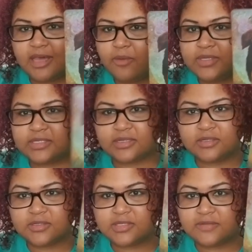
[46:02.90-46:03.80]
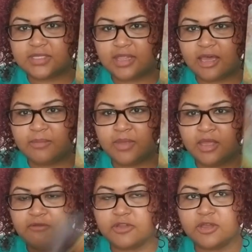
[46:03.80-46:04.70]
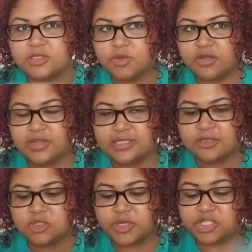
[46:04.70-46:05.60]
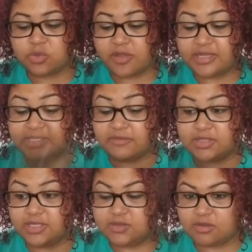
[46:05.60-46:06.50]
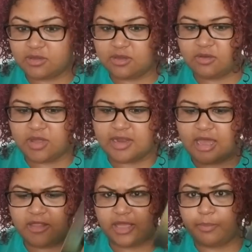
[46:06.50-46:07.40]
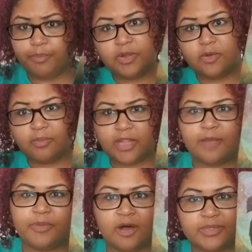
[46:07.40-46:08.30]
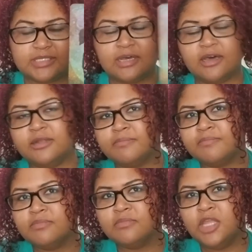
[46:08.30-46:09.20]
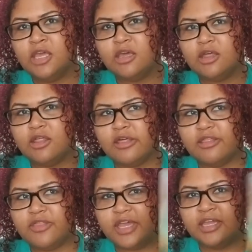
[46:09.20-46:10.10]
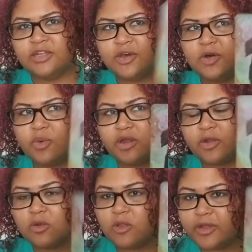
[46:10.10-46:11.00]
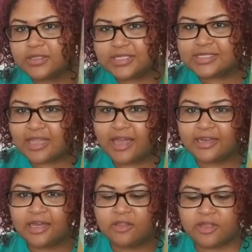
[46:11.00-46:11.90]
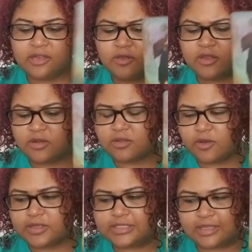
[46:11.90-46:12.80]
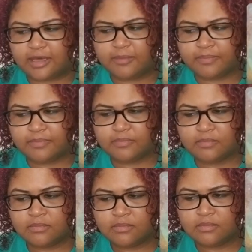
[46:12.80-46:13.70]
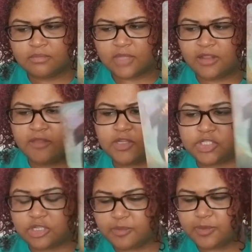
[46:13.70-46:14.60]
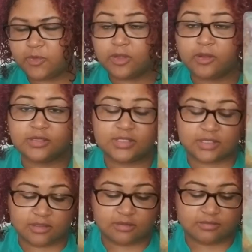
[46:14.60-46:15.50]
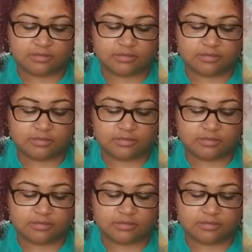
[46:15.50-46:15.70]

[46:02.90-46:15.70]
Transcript: that wasn't conducive to them. For those where you're in that situation where they severed things with you and now like, boop, light bulb is on they know where your loyalties lie now. They know that you're loyal to them and that they should have been more loyal to you.